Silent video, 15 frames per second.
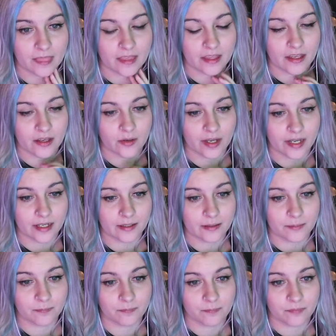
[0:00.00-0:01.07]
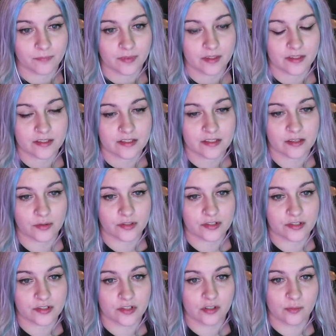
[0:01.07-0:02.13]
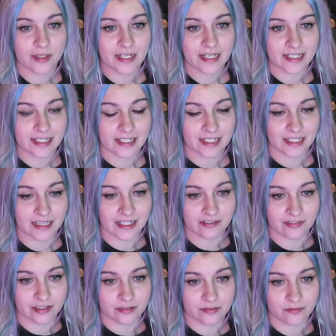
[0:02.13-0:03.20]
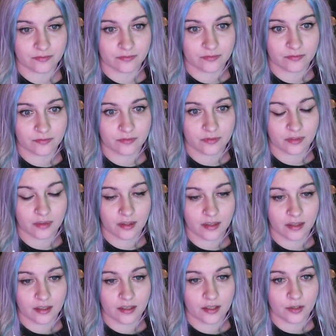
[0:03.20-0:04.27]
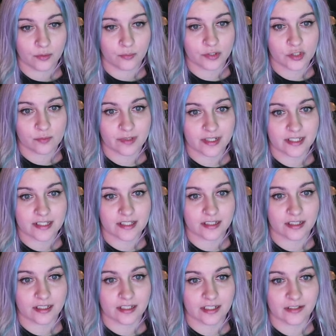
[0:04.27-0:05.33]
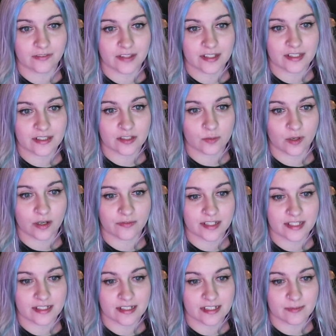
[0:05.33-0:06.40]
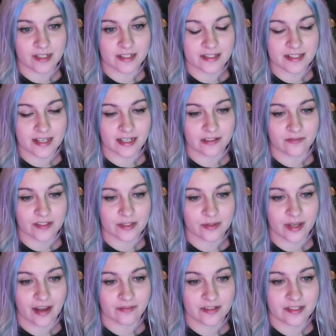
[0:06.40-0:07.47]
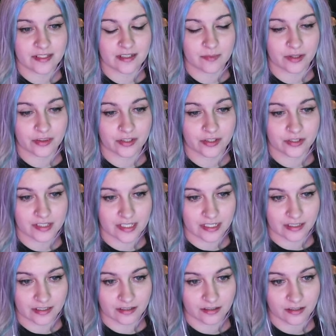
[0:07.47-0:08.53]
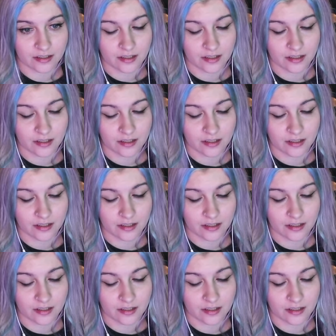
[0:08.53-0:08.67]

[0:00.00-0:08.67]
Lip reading: Okay. So there's no way I can get 11, which means if this is 12 and this needs to be consecutive, this will have to sum to 13.